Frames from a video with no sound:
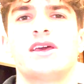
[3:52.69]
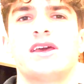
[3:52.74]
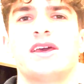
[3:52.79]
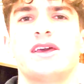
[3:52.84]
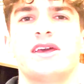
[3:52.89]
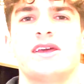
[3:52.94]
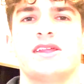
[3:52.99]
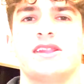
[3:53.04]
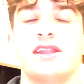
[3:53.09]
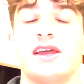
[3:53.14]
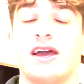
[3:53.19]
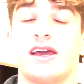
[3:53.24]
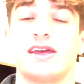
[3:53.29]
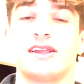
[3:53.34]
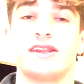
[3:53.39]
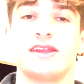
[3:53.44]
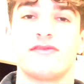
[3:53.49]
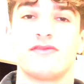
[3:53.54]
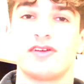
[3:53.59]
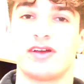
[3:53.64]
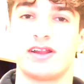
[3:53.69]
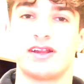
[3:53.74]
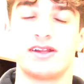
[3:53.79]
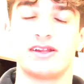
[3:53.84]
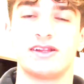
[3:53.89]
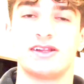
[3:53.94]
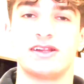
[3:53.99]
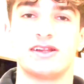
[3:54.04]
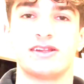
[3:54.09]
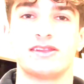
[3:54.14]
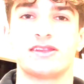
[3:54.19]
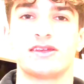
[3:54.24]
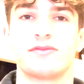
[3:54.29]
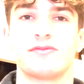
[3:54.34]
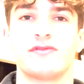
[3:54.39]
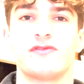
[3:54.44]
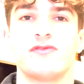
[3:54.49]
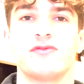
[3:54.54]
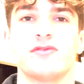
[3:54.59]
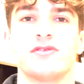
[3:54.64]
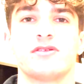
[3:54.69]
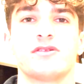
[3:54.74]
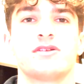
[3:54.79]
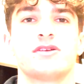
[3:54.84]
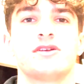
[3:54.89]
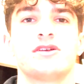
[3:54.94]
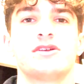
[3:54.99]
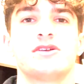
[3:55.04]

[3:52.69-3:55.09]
and I had never edited anything before,